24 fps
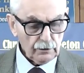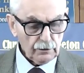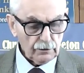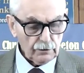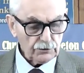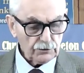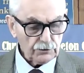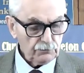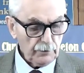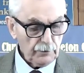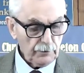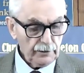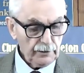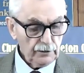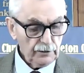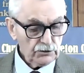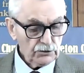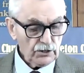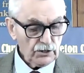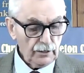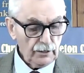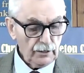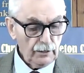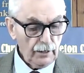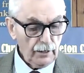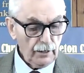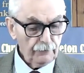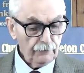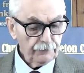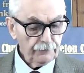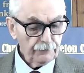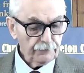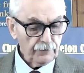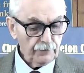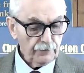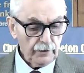As many as I
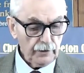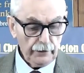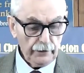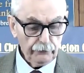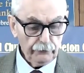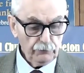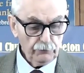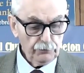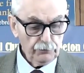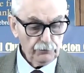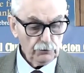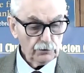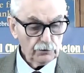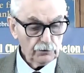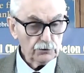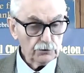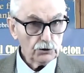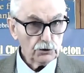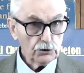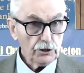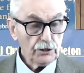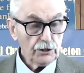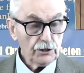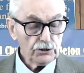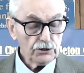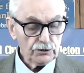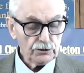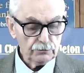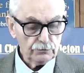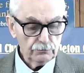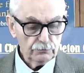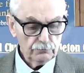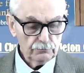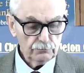love, I rebuke and chasten.